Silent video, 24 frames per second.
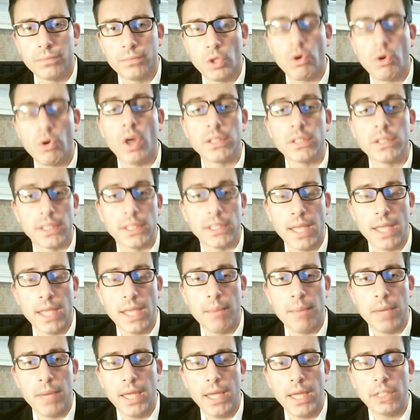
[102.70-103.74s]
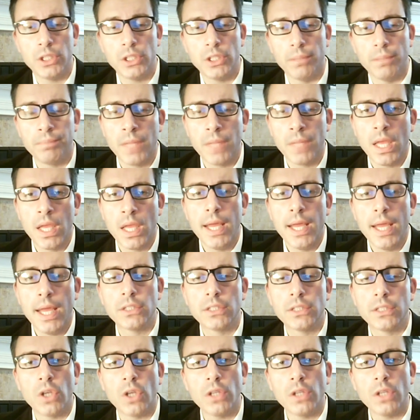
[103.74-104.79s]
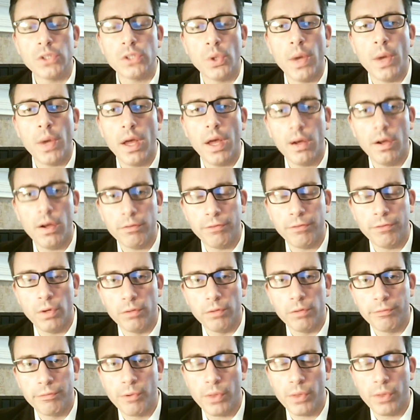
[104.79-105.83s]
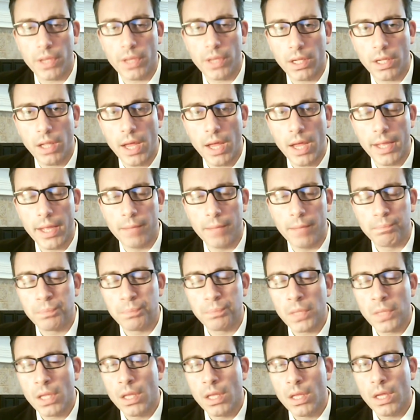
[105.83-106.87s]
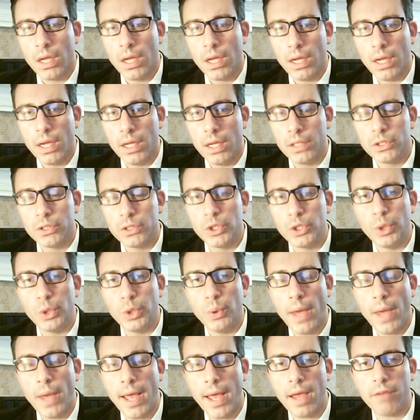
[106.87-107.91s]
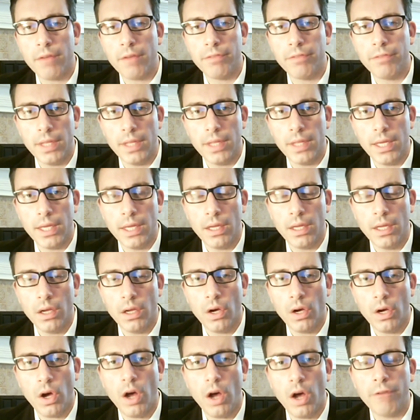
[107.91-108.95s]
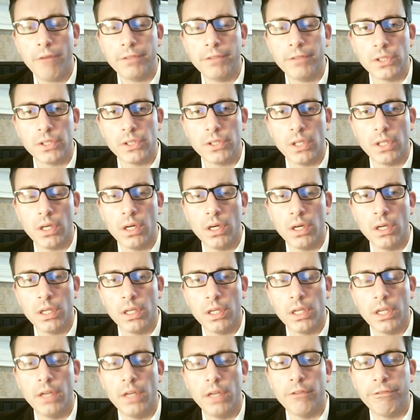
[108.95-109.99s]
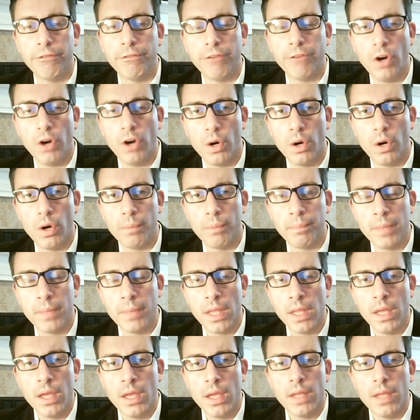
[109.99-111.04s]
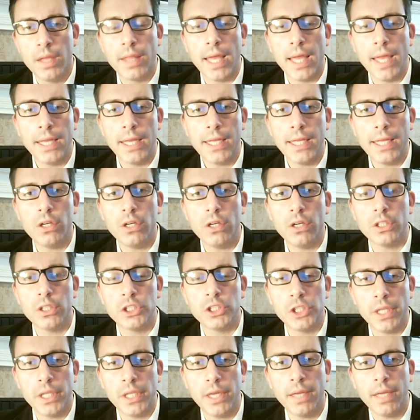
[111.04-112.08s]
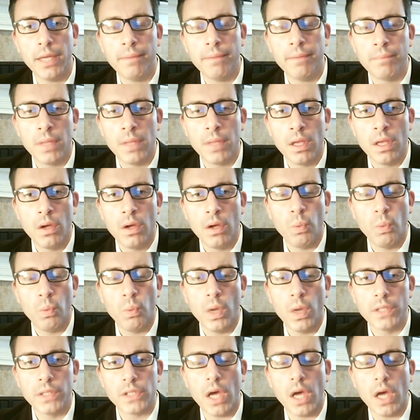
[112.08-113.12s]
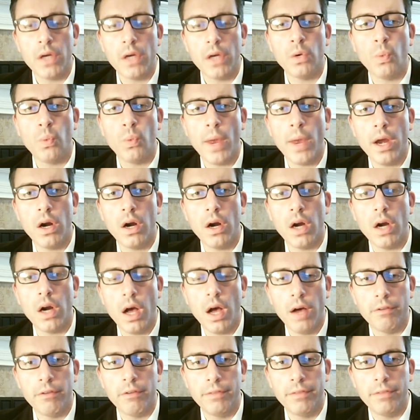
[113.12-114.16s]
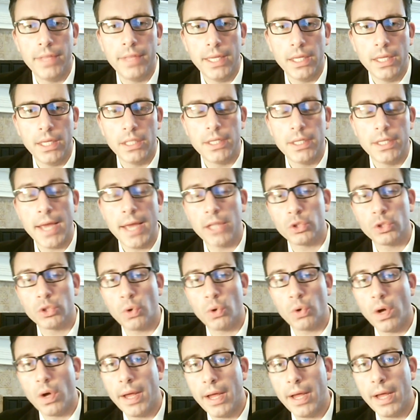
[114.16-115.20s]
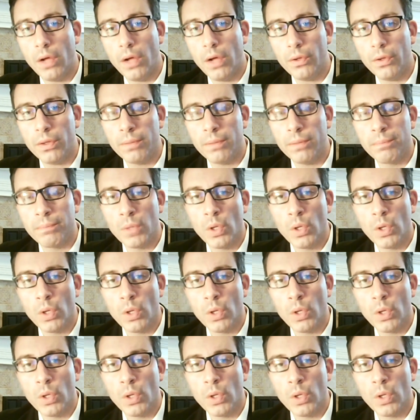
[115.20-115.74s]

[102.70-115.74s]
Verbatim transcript: cross-examination, it's also helpful for the client uh, to have the officer confirm that he or she was unaware of the natural health